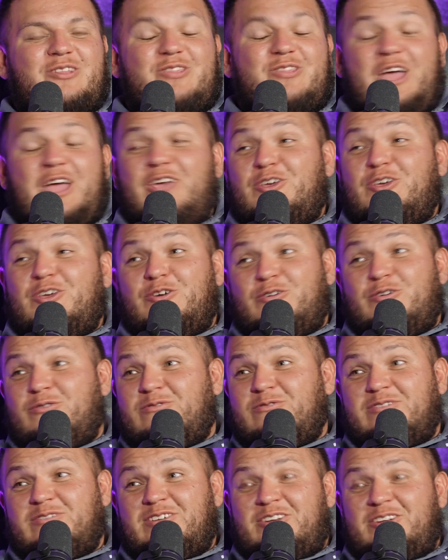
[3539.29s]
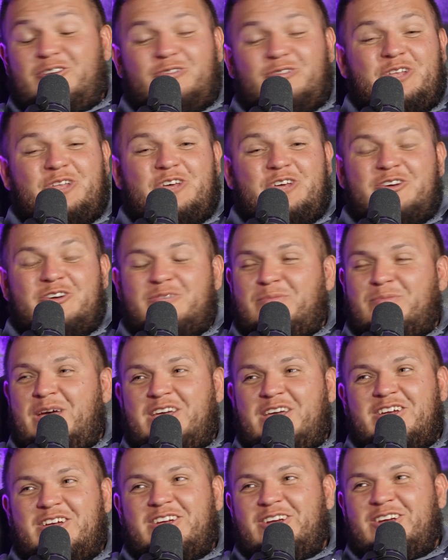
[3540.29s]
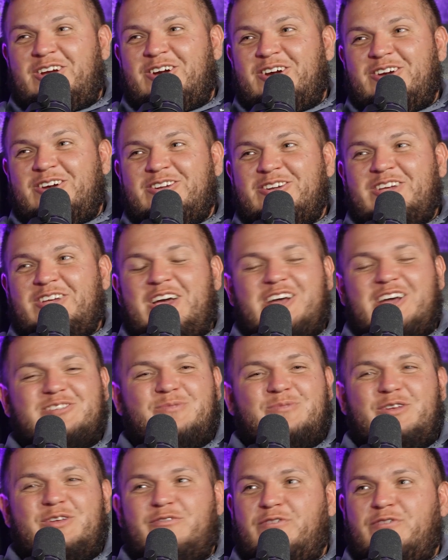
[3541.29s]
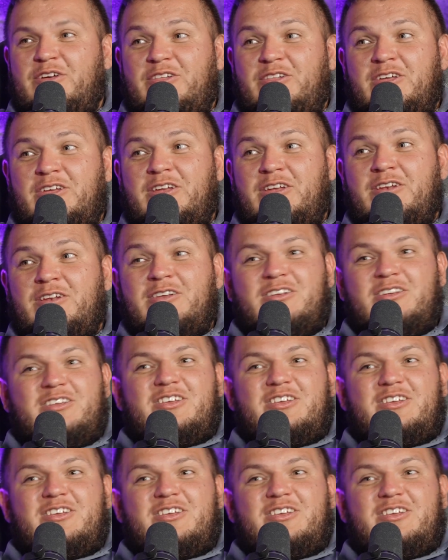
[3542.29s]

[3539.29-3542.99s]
Thank you. Lee couldn't make it here. He asked me to fill in,